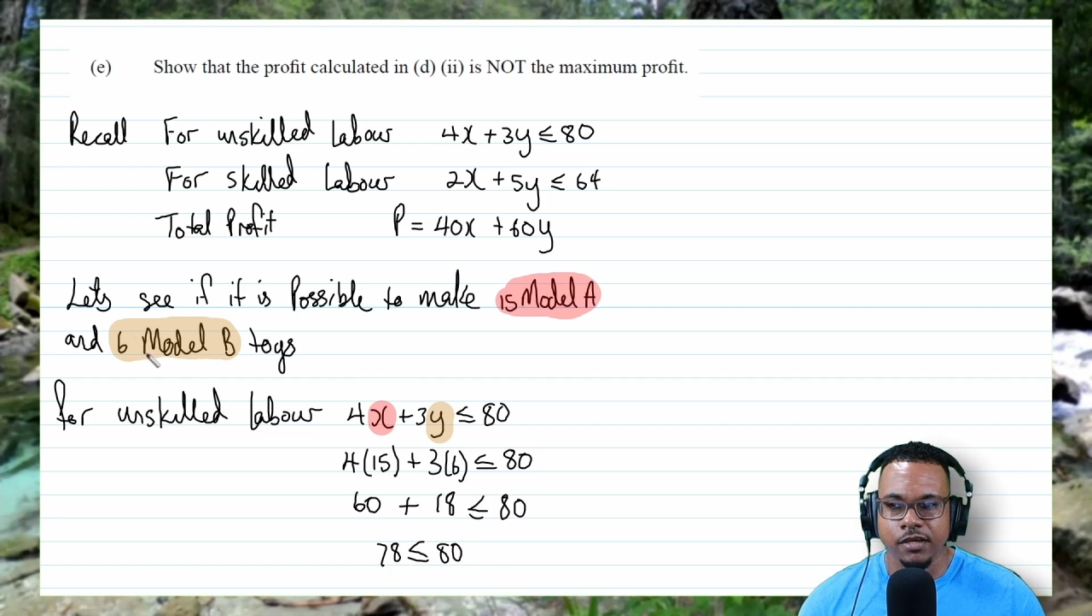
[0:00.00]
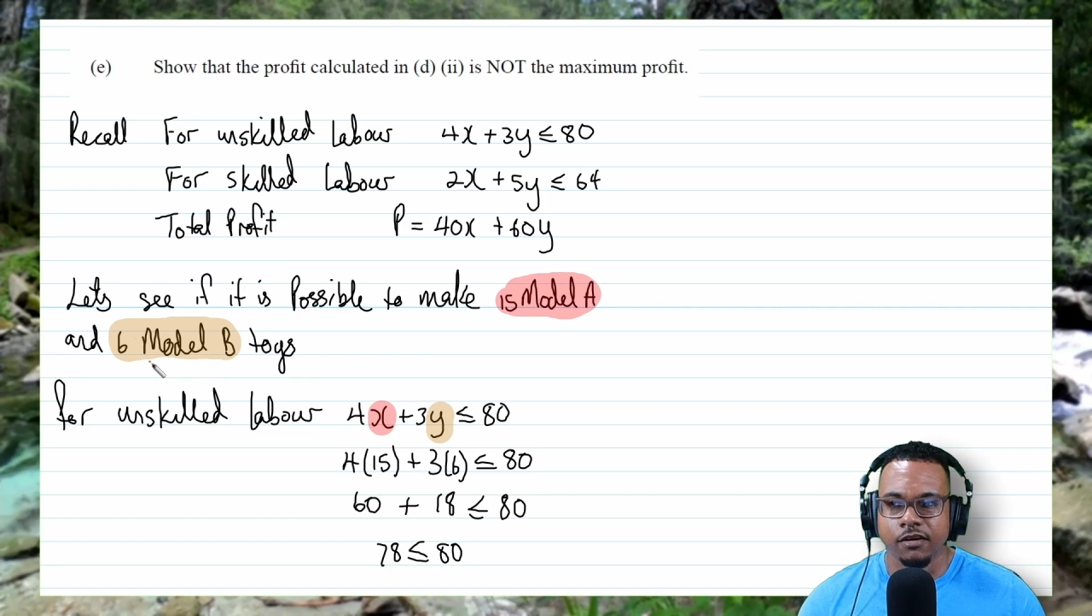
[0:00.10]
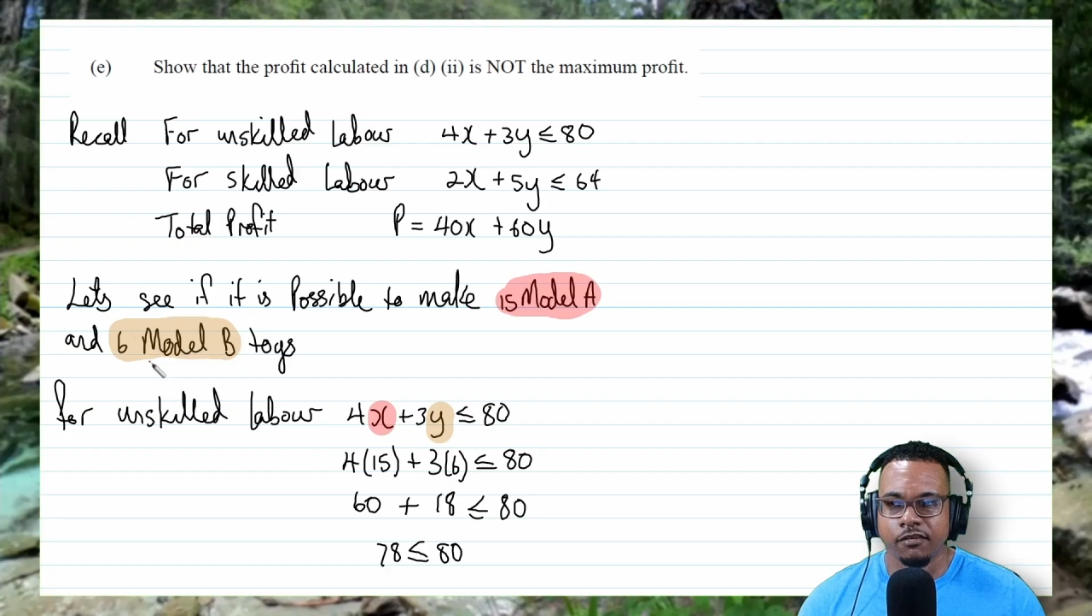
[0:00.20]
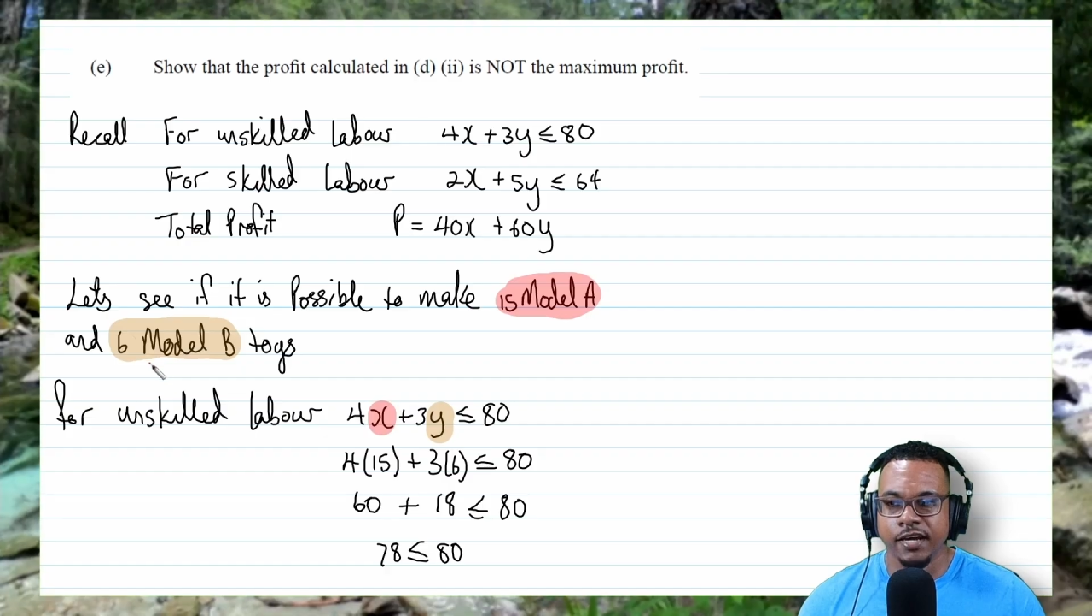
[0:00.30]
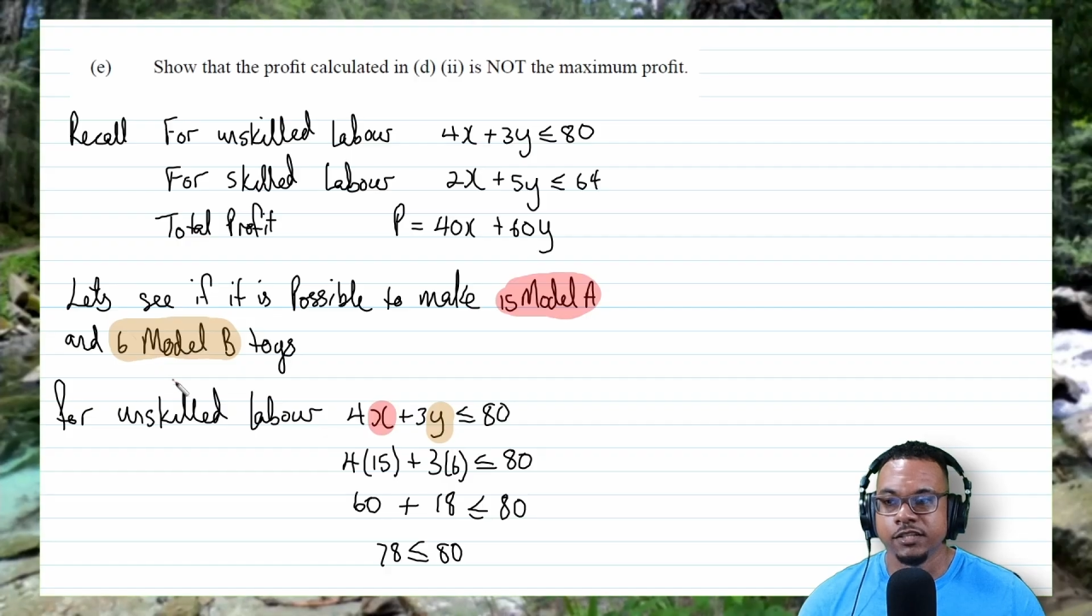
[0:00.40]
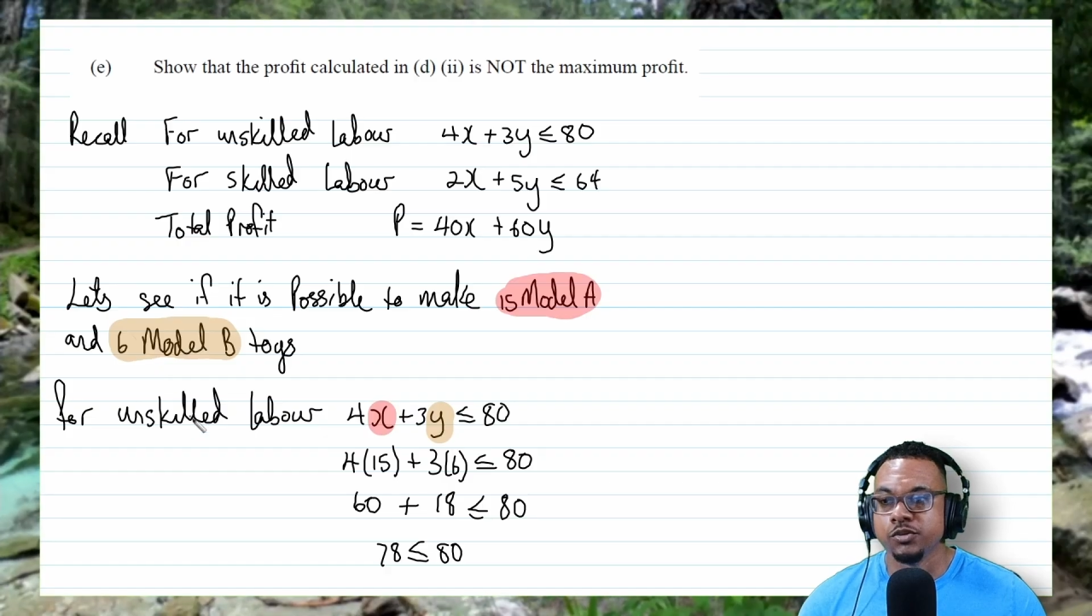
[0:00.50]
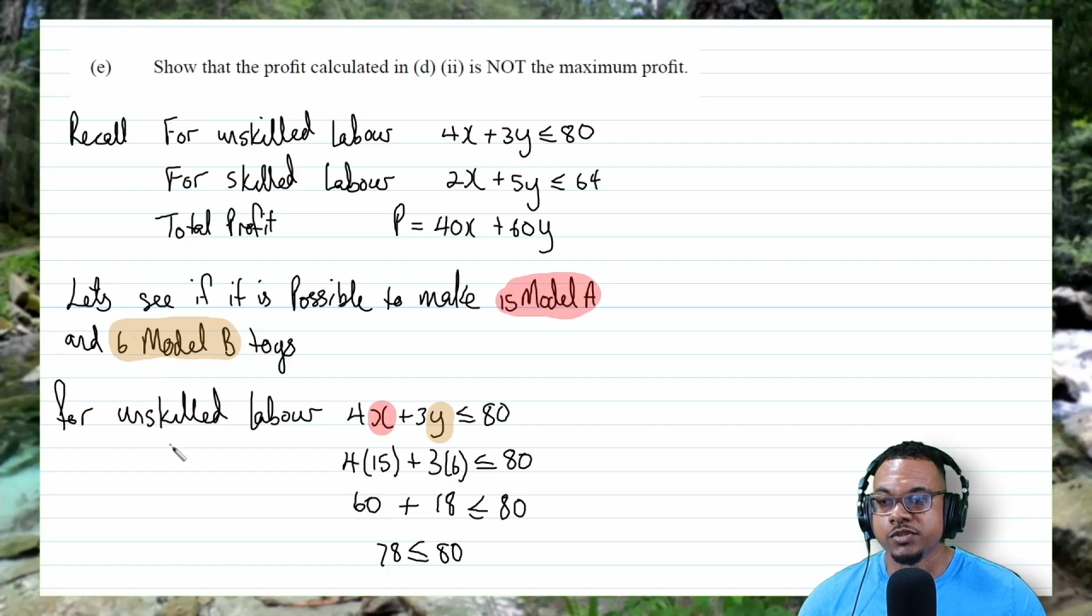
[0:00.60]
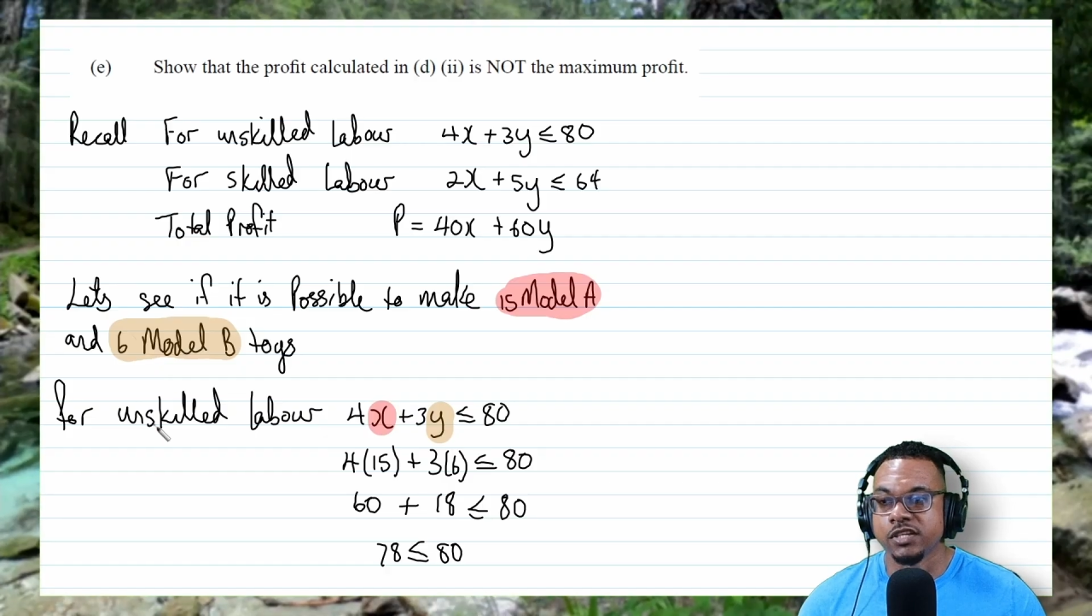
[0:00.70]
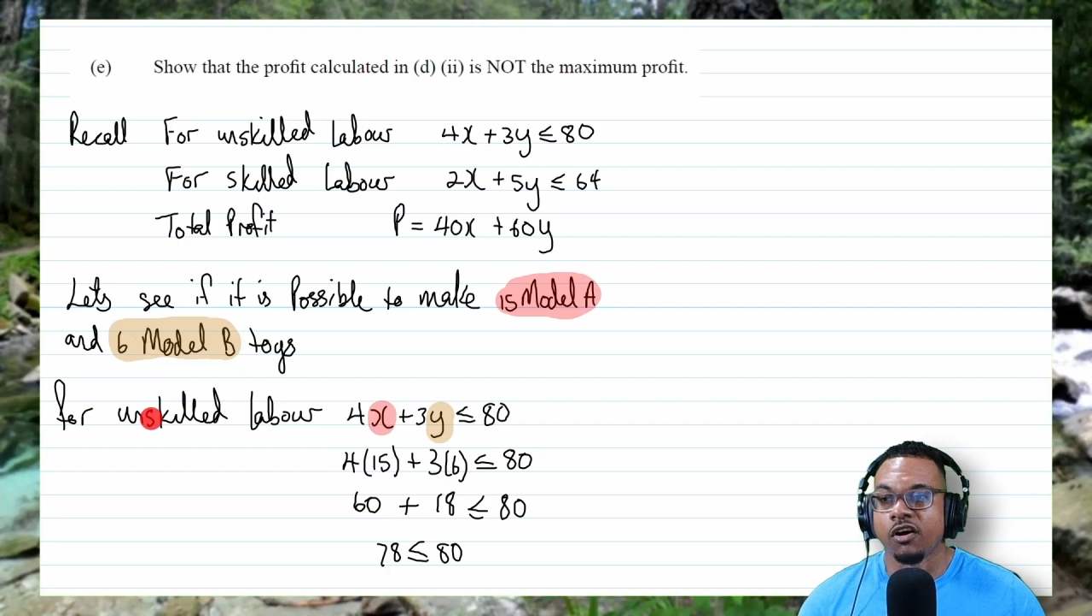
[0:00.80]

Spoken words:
right, using